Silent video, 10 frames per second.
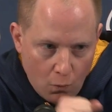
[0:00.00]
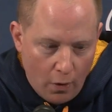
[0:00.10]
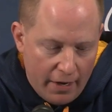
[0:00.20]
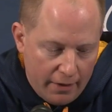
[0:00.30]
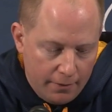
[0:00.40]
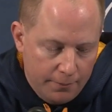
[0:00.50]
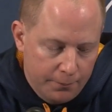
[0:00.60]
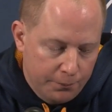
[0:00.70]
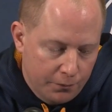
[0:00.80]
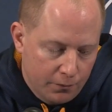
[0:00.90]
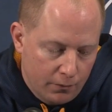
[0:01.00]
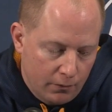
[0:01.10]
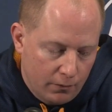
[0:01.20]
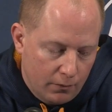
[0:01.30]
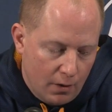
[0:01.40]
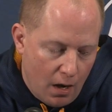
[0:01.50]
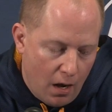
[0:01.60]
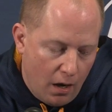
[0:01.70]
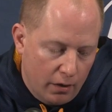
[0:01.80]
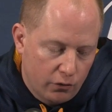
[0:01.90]
When
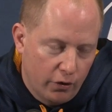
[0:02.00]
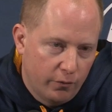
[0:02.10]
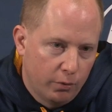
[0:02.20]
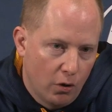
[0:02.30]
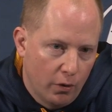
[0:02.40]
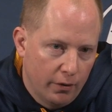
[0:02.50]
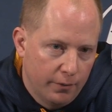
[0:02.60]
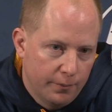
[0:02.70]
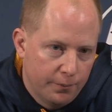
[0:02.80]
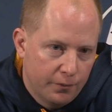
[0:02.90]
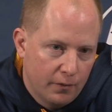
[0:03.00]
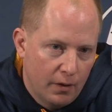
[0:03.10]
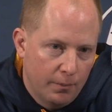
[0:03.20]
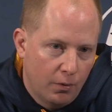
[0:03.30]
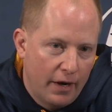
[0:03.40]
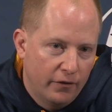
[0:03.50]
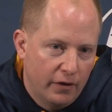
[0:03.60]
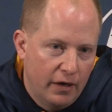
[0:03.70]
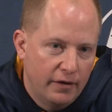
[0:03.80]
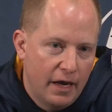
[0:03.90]
uh, Chris Brewer,
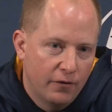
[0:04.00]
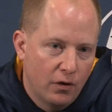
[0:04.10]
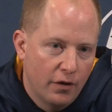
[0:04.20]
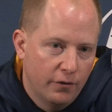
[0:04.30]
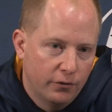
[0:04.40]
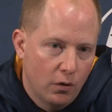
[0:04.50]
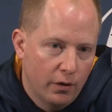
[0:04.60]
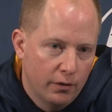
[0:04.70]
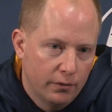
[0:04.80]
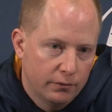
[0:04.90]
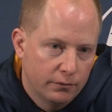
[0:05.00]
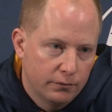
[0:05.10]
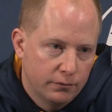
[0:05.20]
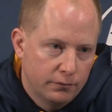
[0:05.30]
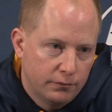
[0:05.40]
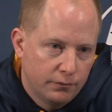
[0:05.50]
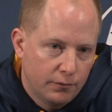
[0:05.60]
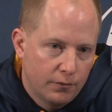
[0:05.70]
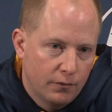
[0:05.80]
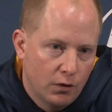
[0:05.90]
Bryson, and Dev are on the floor
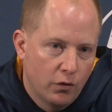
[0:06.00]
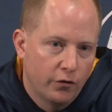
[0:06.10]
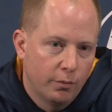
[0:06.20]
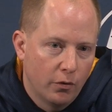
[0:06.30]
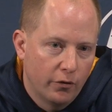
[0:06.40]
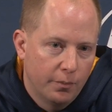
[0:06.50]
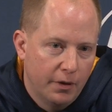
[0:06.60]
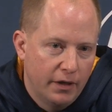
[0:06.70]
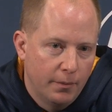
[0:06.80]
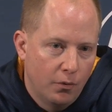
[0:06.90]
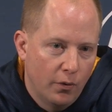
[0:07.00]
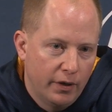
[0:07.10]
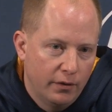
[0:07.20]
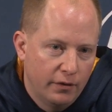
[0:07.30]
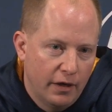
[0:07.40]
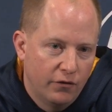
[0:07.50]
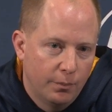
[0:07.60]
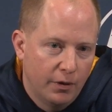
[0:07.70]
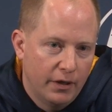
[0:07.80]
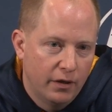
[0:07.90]
Chris Brewer's played the point, Dev's
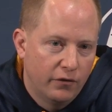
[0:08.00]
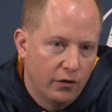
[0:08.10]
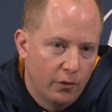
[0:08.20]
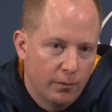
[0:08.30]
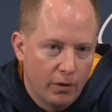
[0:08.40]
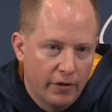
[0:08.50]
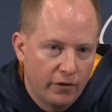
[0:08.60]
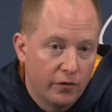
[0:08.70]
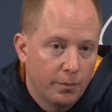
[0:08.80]
played the two, and Bryson's